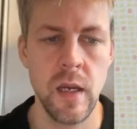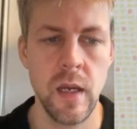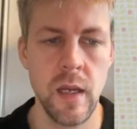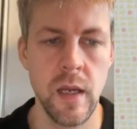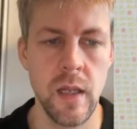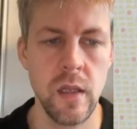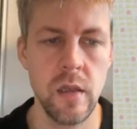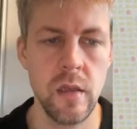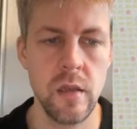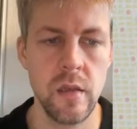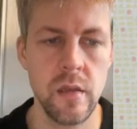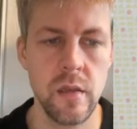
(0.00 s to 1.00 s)
L
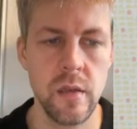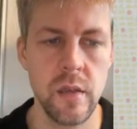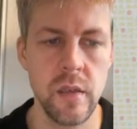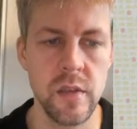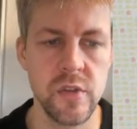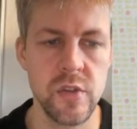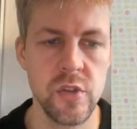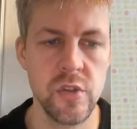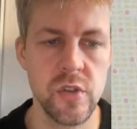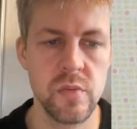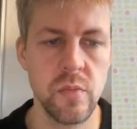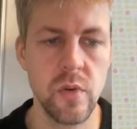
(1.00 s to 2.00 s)
is
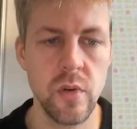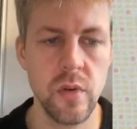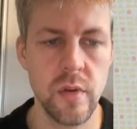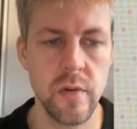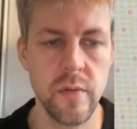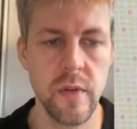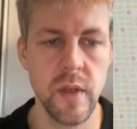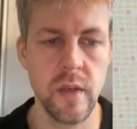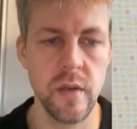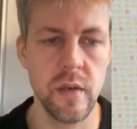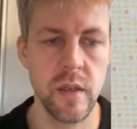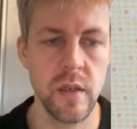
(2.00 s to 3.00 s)
smaller than
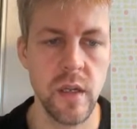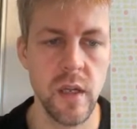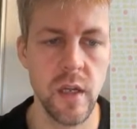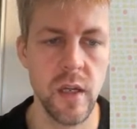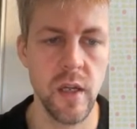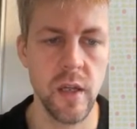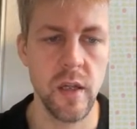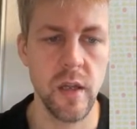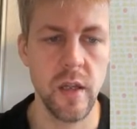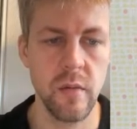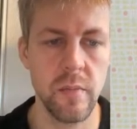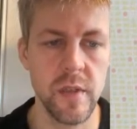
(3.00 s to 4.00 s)

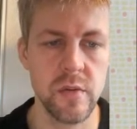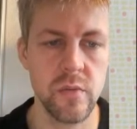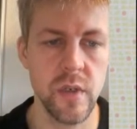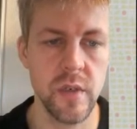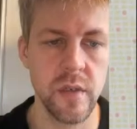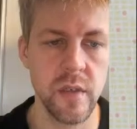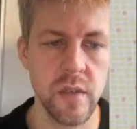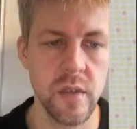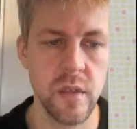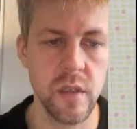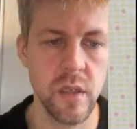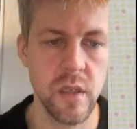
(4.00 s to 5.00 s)
L plus 1
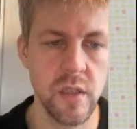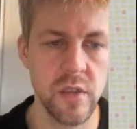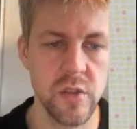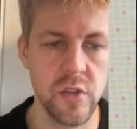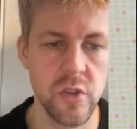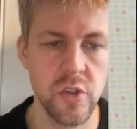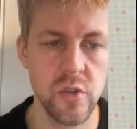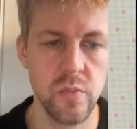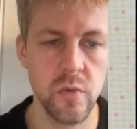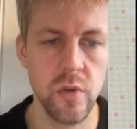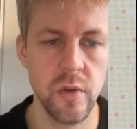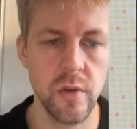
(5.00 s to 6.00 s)
is
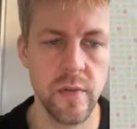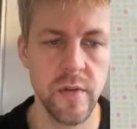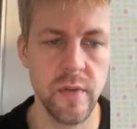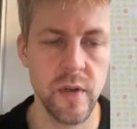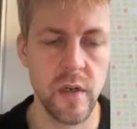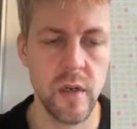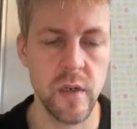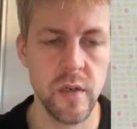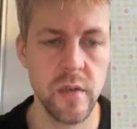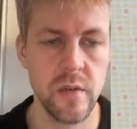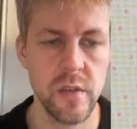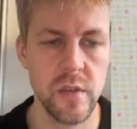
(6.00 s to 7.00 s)
smaller than R.
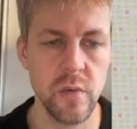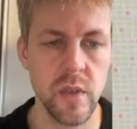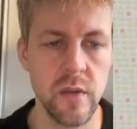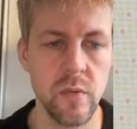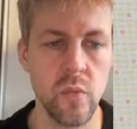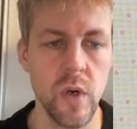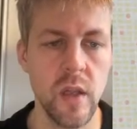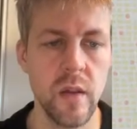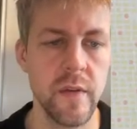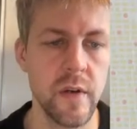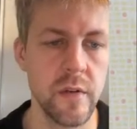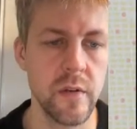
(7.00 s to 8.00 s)
So while
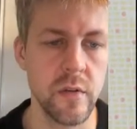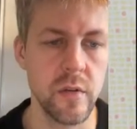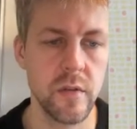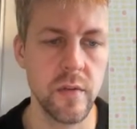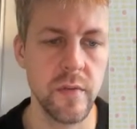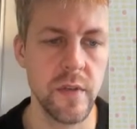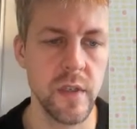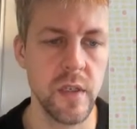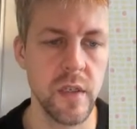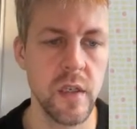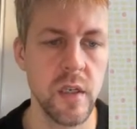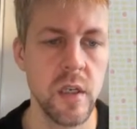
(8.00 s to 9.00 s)
they're not on the
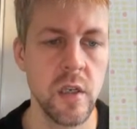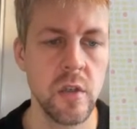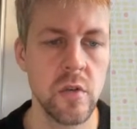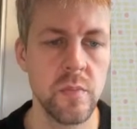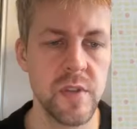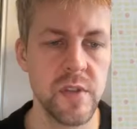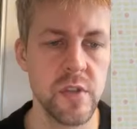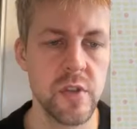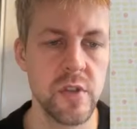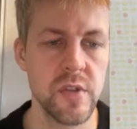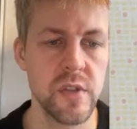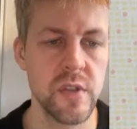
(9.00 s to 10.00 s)
two
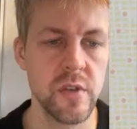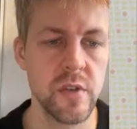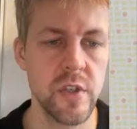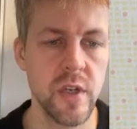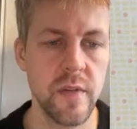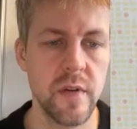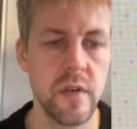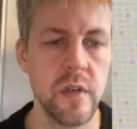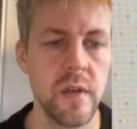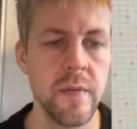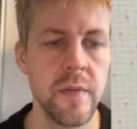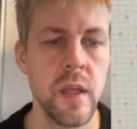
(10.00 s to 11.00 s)
positions near each other,
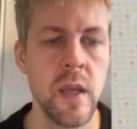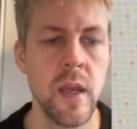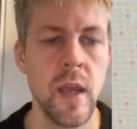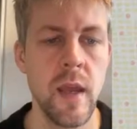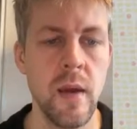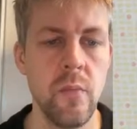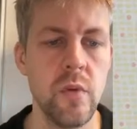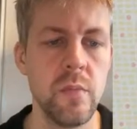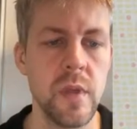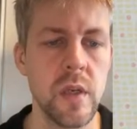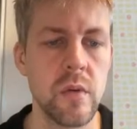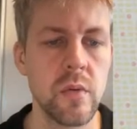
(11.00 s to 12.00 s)
M will
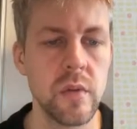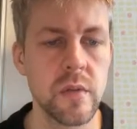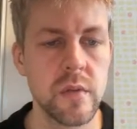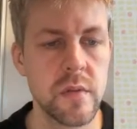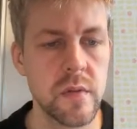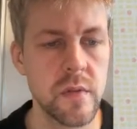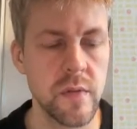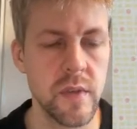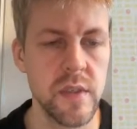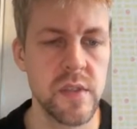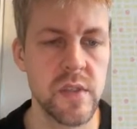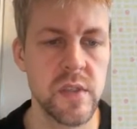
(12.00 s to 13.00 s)
be equal to
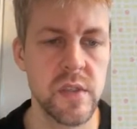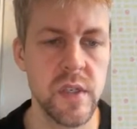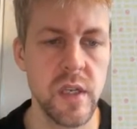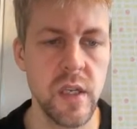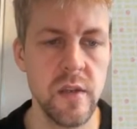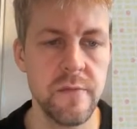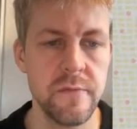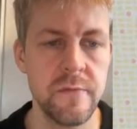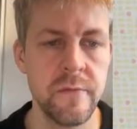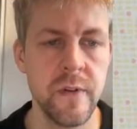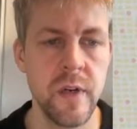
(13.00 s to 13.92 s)
this if